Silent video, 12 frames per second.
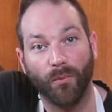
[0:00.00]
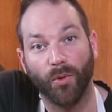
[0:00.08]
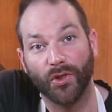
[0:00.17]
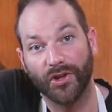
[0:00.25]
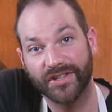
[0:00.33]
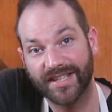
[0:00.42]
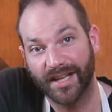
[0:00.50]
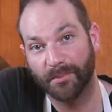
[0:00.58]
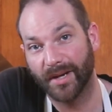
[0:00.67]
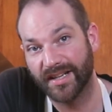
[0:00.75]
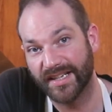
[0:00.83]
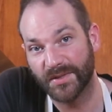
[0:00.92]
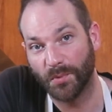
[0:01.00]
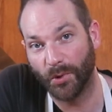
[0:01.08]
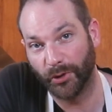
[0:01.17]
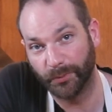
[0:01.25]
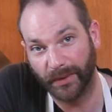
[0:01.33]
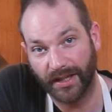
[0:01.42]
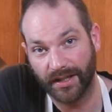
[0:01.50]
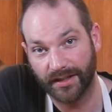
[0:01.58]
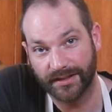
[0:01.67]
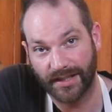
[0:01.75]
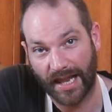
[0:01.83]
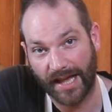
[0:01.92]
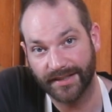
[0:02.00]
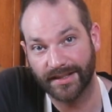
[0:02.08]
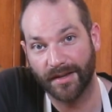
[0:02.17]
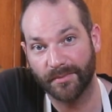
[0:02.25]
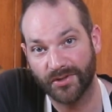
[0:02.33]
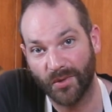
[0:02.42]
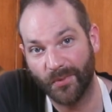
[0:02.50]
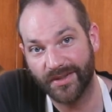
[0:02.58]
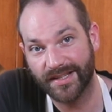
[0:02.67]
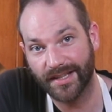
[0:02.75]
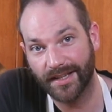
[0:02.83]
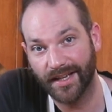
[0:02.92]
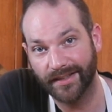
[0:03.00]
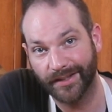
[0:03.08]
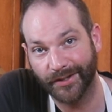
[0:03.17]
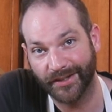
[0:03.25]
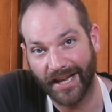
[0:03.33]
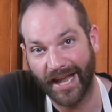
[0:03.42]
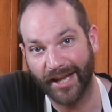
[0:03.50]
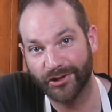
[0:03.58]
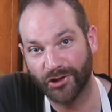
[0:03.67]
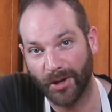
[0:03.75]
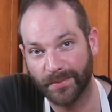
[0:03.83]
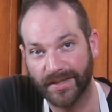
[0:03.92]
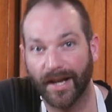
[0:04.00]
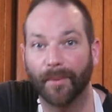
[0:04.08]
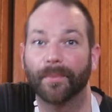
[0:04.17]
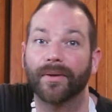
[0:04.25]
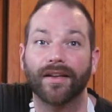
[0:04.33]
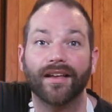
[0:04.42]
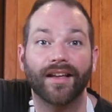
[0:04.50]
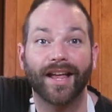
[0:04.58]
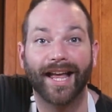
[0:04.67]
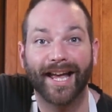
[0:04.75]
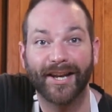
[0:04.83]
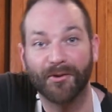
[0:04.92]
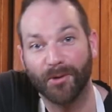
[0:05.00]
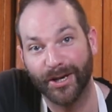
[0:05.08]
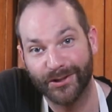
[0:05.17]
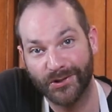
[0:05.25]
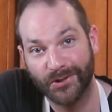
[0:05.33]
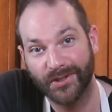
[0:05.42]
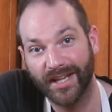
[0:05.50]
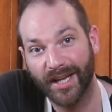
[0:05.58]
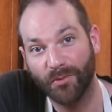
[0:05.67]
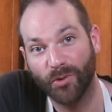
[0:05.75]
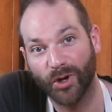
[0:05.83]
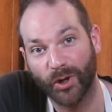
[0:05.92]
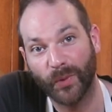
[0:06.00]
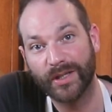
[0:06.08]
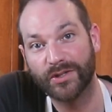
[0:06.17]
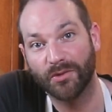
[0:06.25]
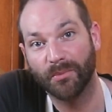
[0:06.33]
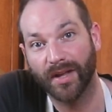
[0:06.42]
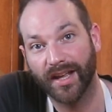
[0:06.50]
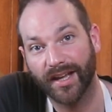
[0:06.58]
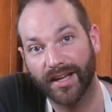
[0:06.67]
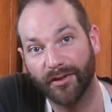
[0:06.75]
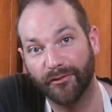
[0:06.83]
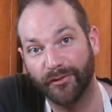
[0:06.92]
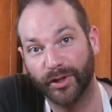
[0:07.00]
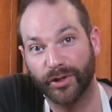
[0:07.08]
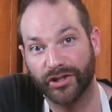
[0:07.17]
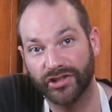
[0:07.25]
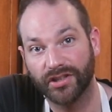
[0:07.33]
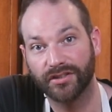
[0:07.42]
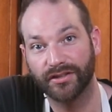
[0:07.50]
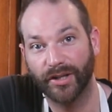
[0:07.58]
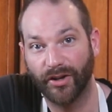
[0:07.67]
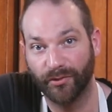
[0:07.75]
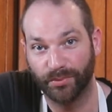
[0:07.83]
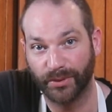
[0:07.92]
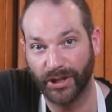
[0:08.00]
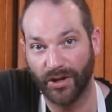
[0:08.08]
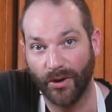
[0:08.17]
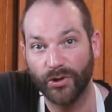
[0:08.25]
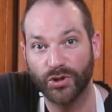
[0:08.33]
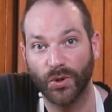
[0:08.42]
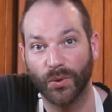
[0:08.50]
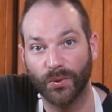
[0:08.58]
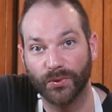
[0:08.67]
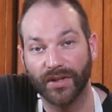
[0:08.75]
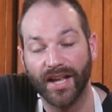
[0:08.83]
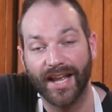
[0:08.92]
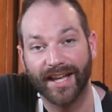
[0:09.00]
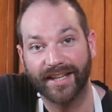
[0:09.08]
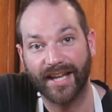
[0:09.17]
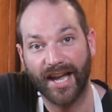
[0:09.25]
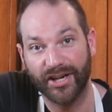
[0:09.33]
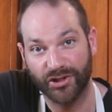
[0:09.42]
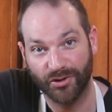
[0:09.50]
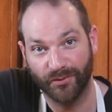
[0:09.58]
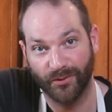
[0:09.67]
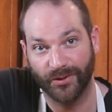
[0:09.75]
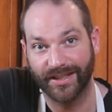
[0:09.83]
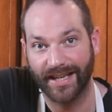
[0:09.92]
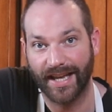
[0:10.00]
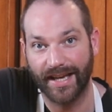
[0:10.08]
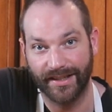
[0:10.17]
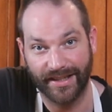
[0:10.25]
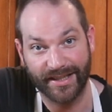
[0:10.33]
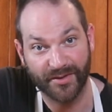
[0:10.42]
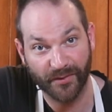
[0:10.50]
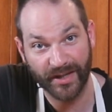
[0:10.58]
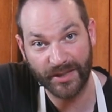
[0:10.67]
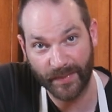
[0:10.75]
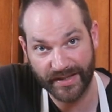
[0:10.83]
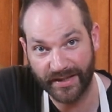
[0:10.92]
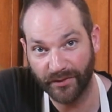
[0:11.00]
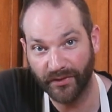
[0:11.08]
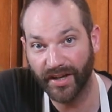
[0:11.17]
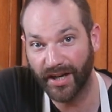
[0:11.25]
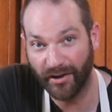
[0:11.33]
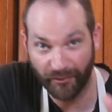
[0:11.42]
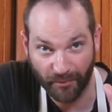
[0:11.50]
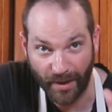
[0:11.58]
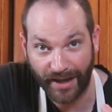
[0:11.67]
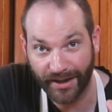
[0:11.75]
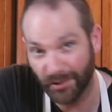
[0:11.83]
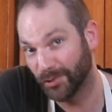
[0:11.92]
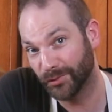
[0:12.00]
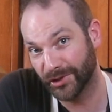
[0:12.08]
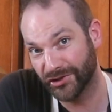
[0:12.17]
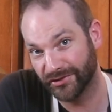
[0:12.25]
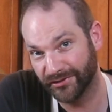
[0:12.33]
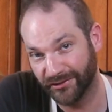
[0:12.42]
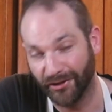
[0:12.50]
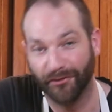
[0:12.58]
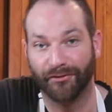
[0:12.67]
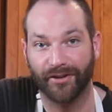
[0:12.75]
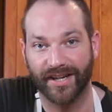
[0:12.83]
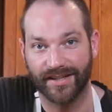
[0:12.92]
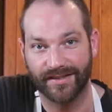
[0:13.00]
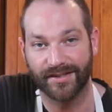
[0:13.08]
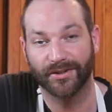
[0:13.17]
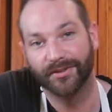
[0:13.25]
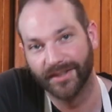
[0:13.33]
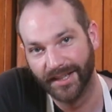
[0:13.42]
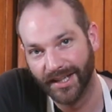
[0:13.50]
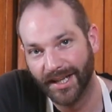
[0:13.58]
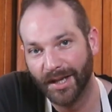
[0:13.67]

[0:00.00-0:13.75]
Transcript: will not stand by this word because last time someone said that, they got a head chopped up. Anyway, today we are going to make a variation of brioche called Gâche Vendéenne. It's very specific of my little region of France, so